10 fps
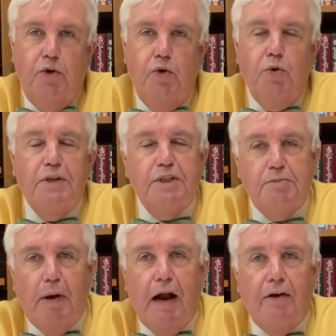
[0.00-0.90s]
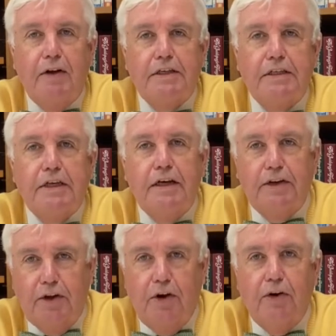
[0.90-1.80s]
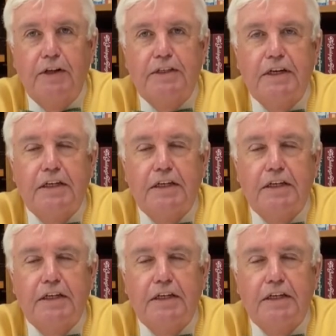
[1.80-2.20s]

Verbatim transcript: who inspire us, encourage